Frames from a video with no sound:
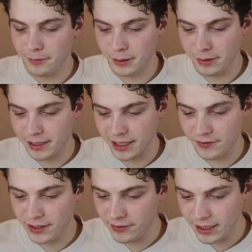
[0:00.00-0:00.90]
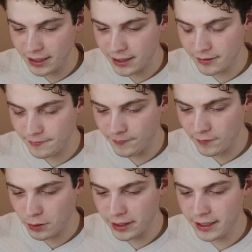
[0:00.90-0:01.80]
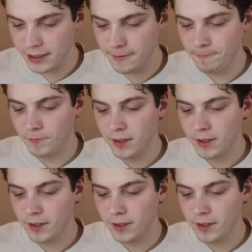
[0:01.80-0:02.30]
when was this, 50s, 40s?